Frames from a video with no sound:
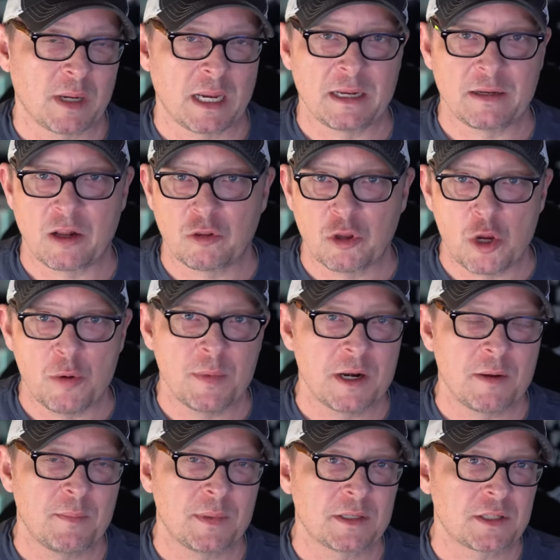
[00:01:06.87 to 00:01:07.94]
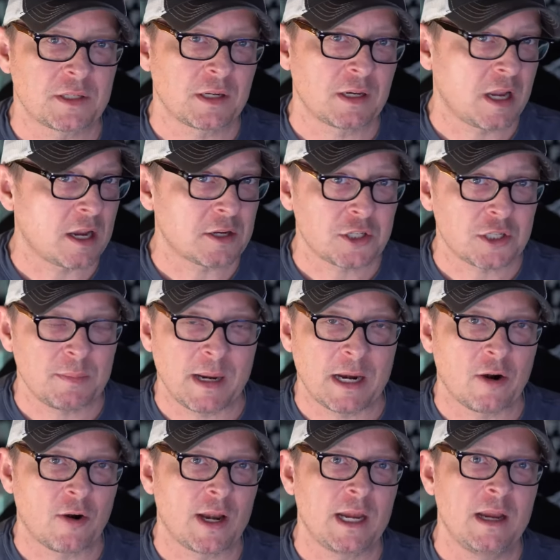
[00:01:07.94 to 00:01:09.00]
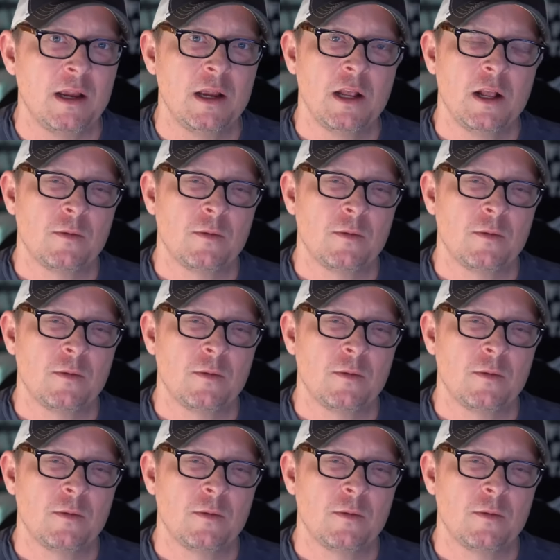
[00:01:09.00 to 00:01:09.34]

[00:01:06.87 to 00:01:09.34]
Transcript: but aluminum is customary.